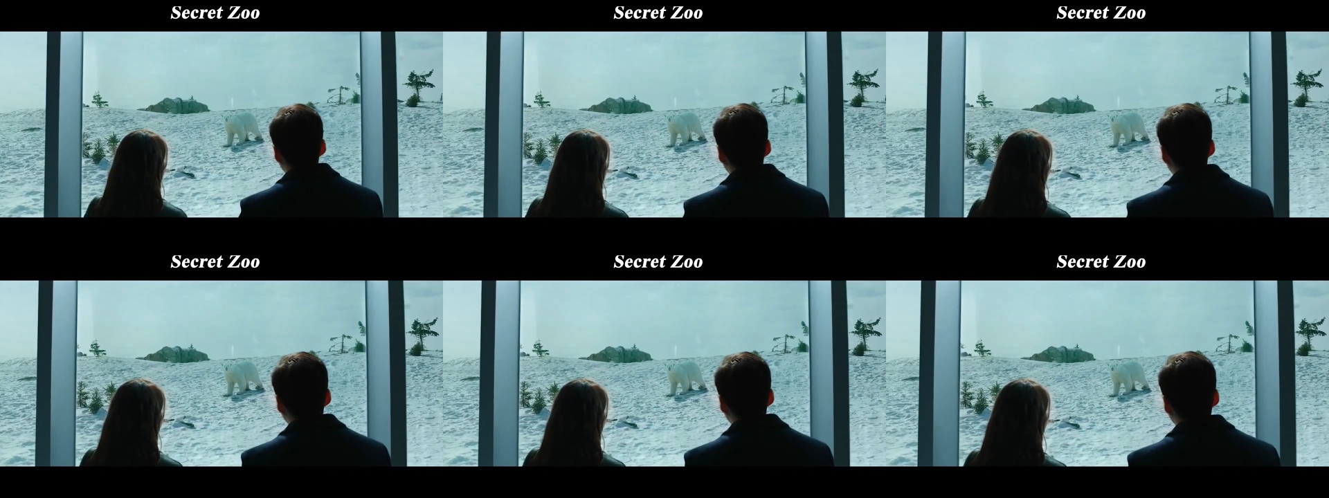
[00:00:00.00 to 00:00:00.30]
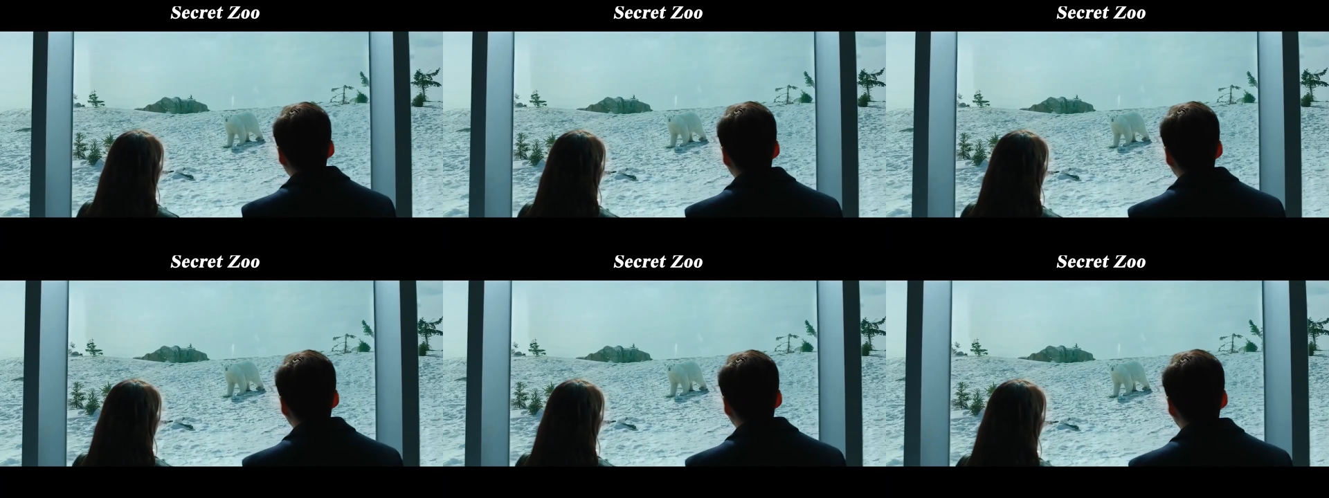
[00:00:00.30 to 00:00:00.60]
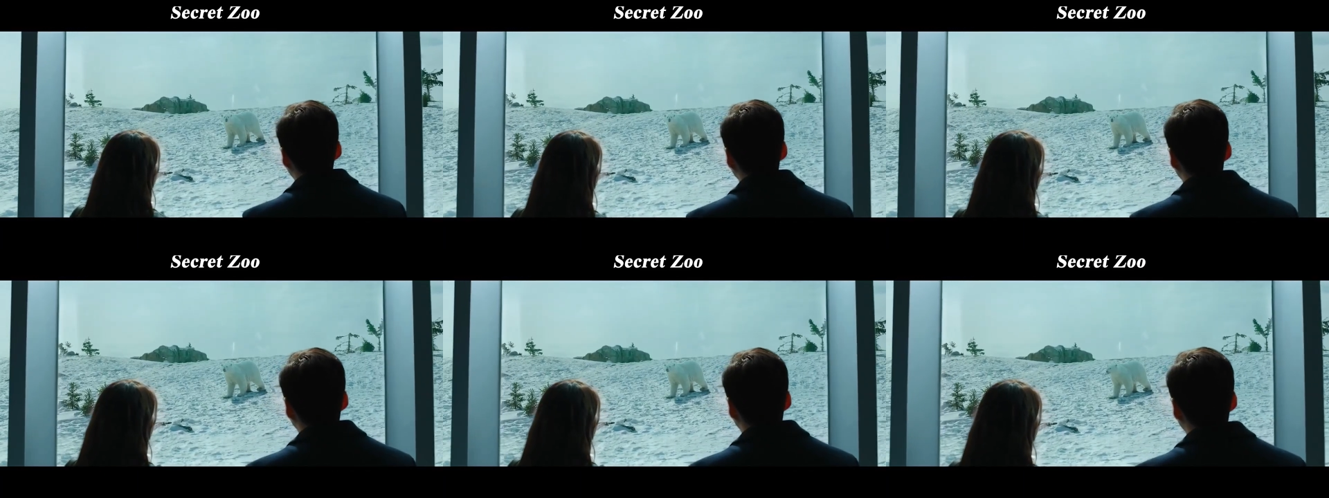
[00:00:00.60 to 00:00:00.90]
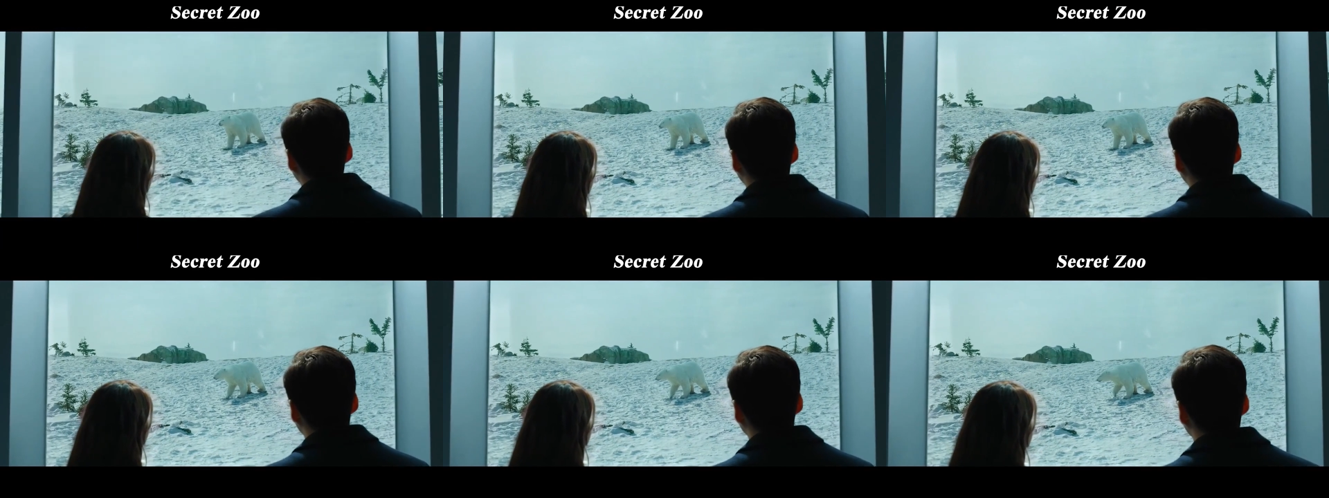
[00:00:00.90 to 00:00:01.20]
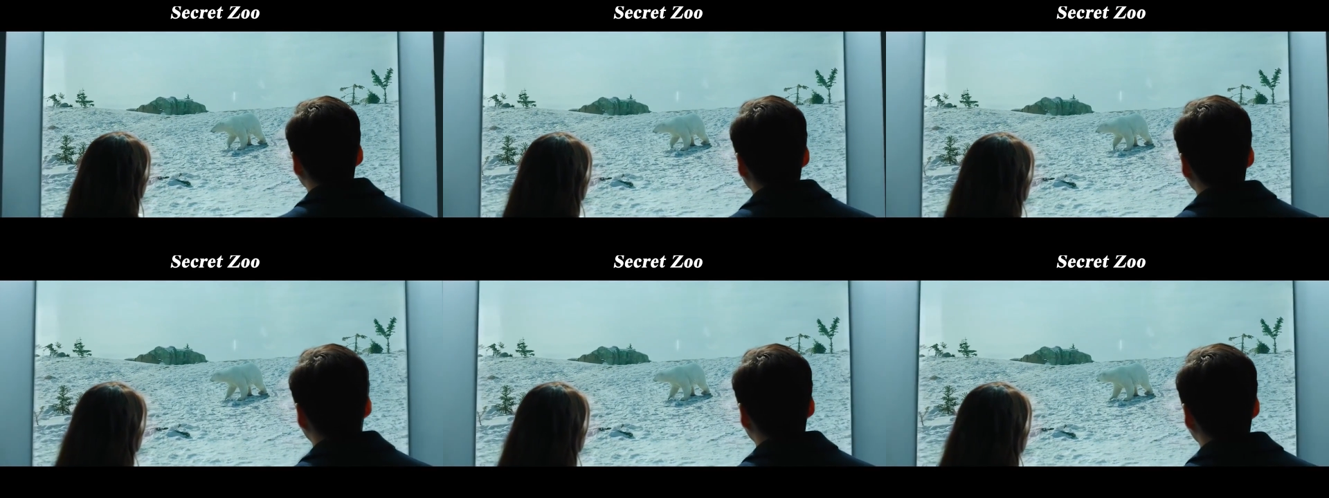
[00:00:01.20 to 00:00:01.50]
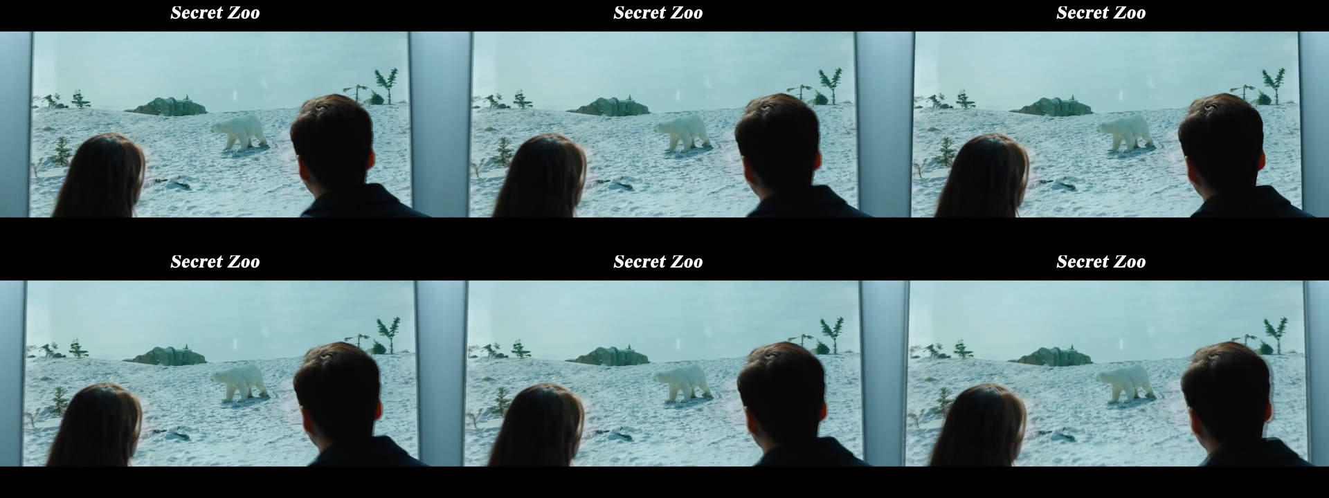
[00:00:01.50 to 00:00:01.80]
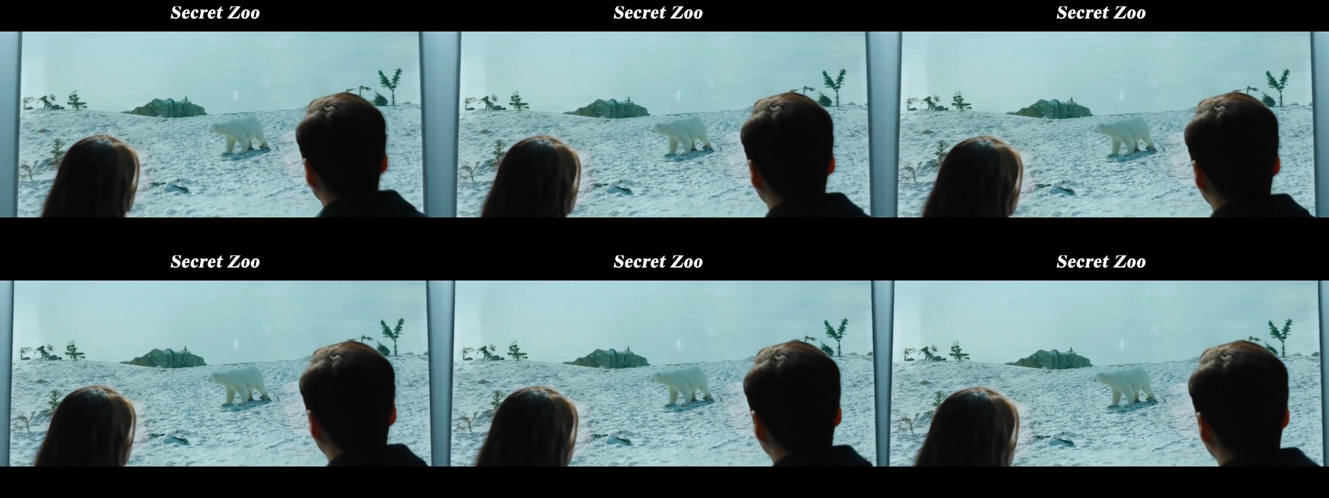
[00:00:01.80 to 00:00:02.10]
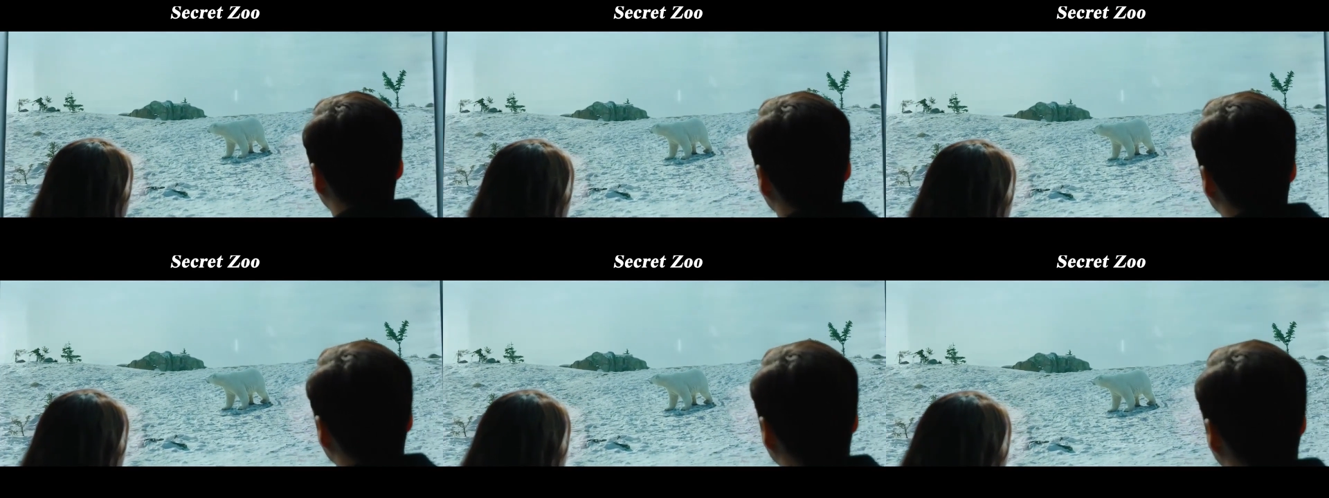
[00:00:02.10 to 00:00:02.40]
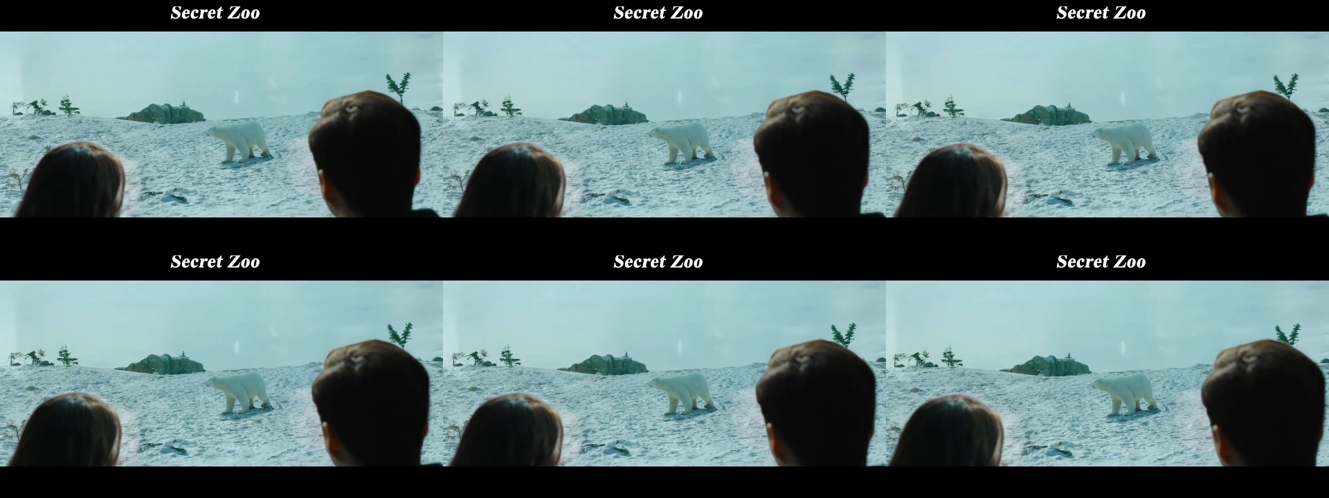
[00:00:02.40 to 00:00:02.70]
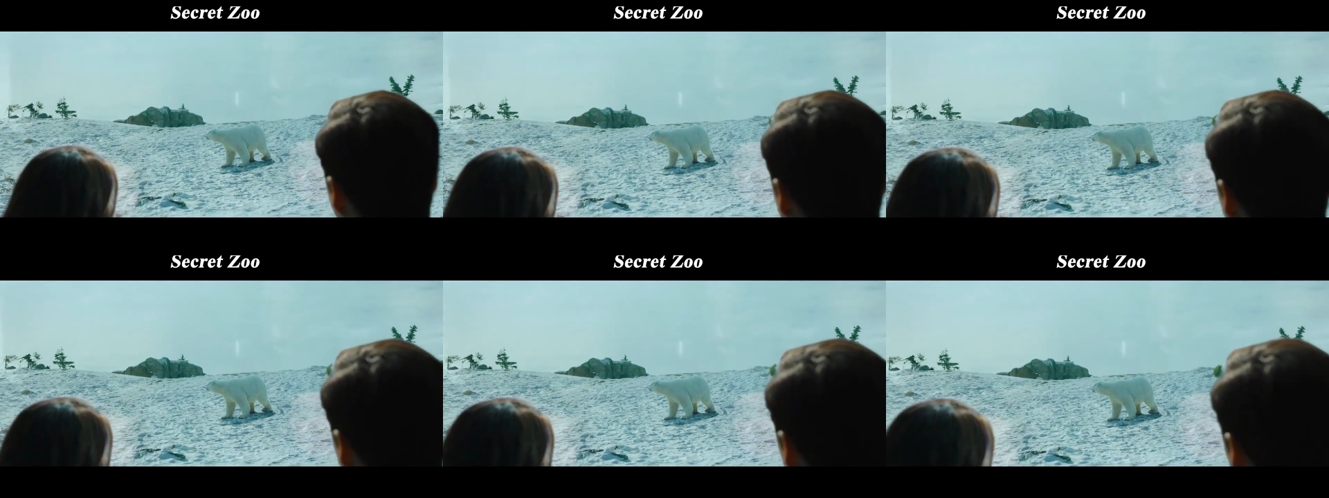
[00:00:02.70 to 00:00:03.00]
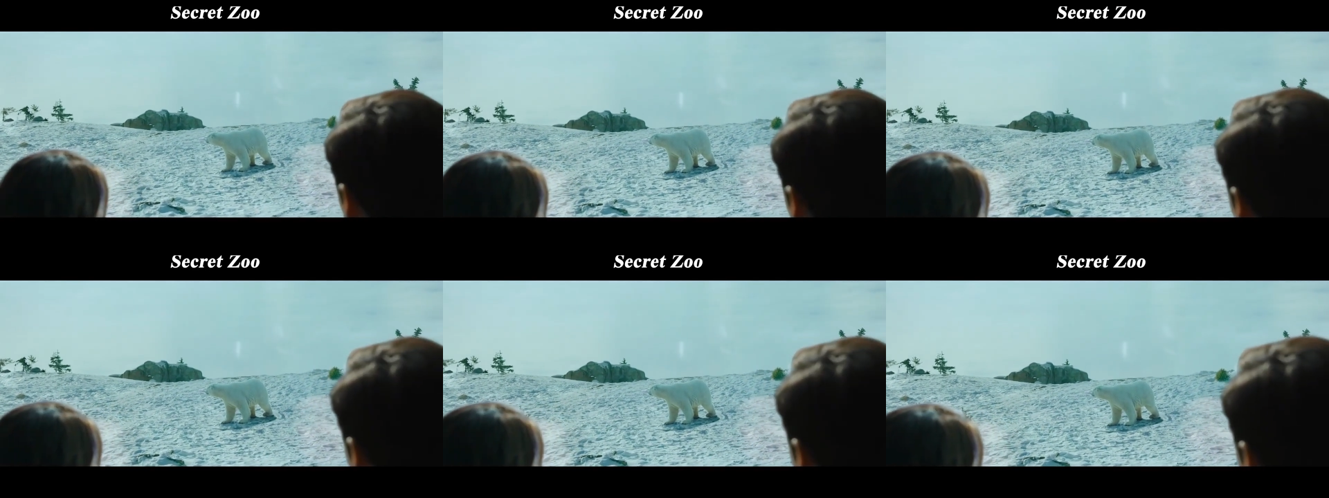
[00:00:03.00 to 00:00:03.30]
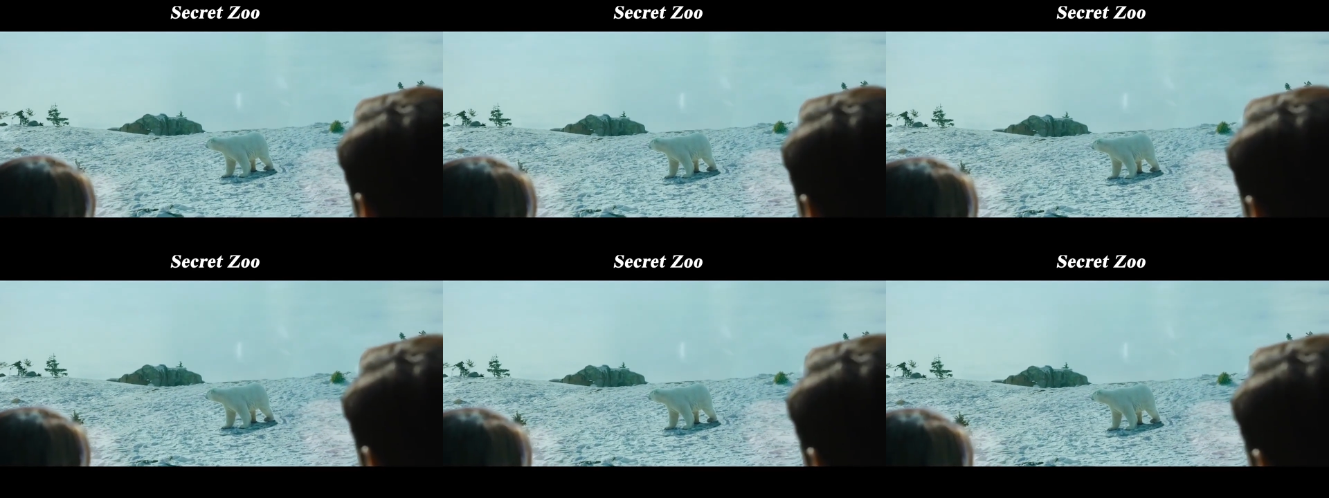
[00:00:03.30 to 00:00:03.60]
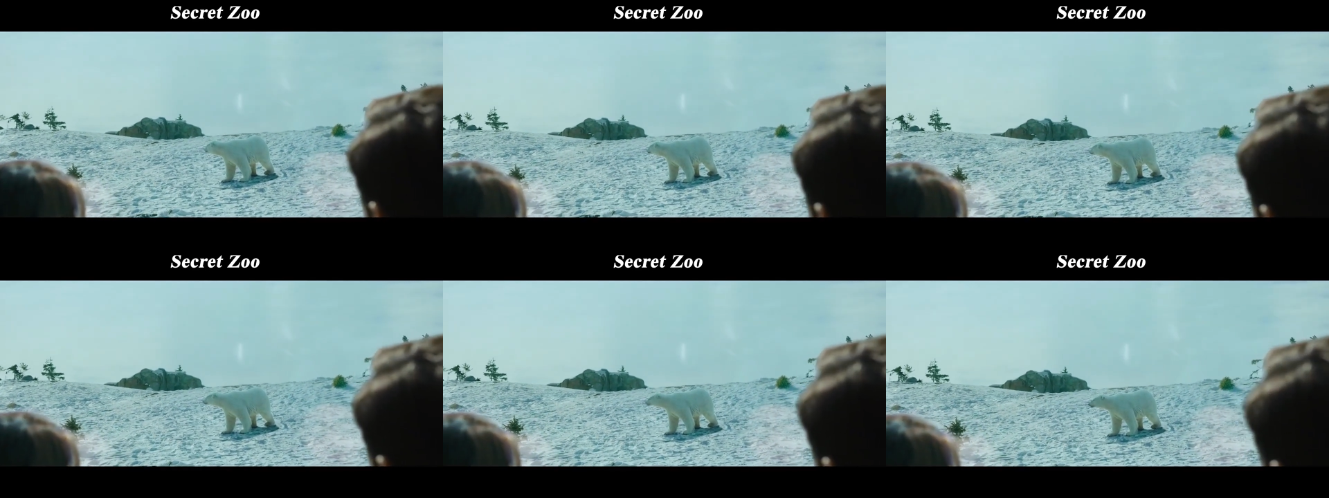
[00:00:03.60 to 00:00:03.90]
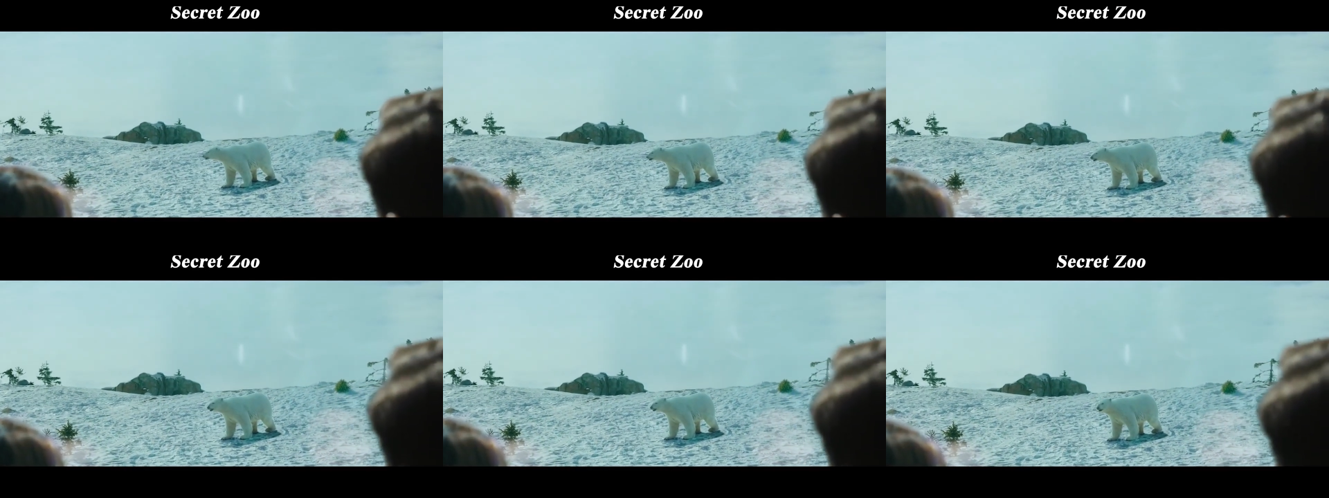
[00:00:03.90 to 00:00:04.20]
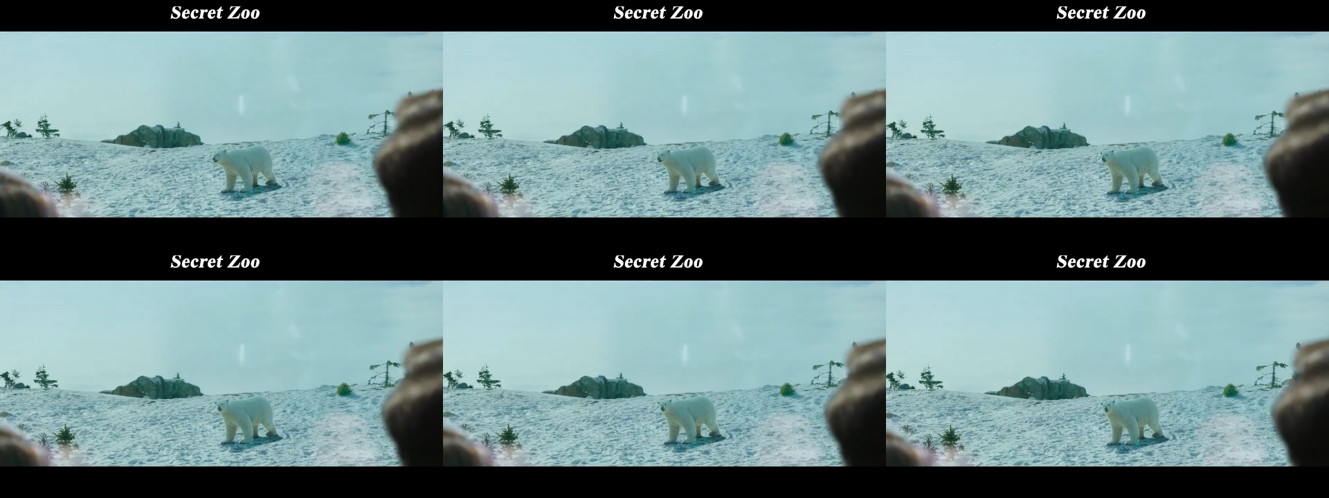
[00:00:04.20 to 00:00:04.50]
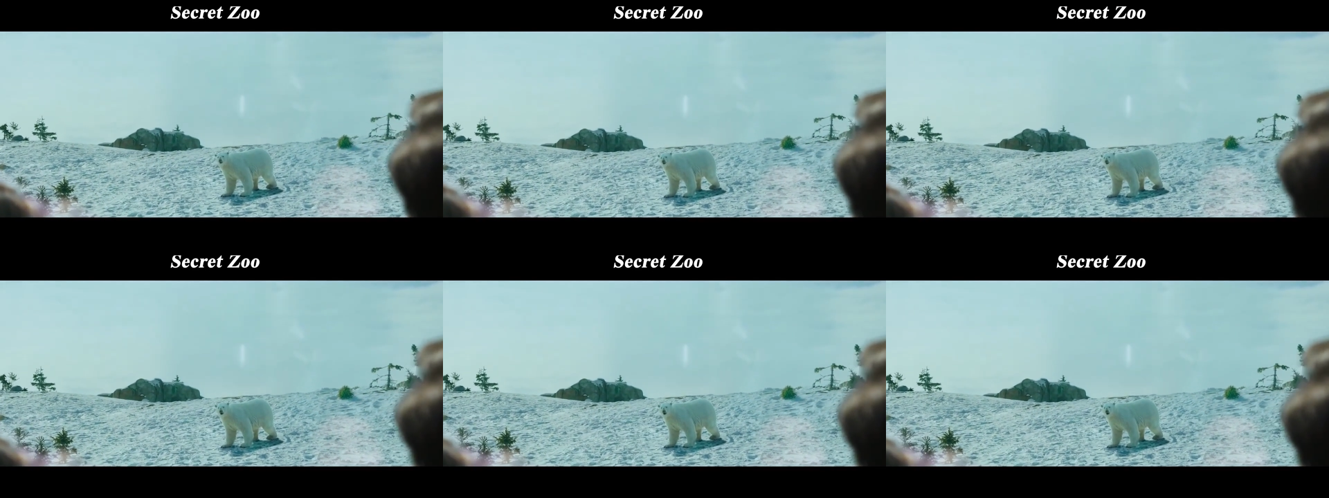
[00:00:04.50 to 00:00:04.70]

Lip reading: [unreadable: no face in view]